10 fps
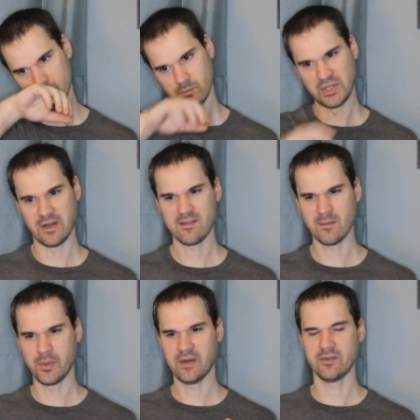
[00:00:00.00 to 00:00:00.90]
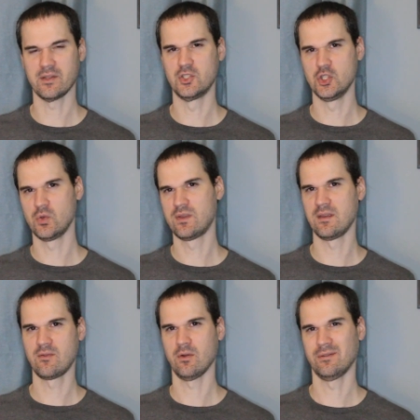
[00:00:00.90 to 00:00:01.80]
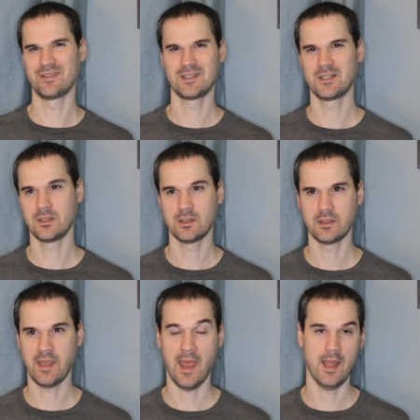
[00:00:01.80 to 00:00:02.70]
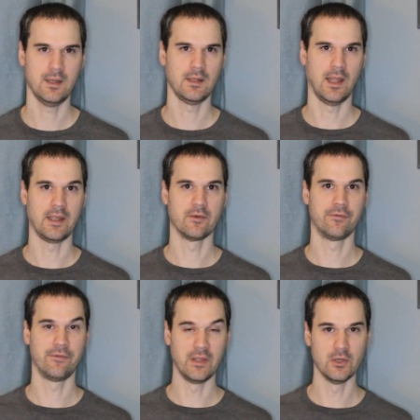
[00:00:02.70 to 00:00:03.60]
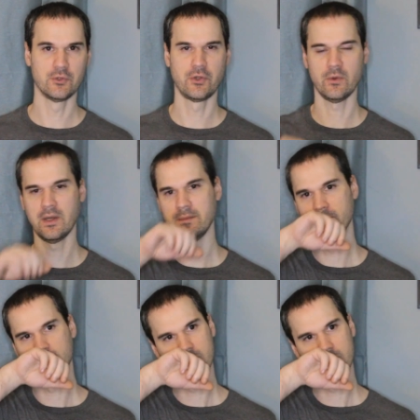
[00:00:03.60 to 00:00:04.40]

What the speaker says: But there is a bit of a juicy sort of candy-like feel to it.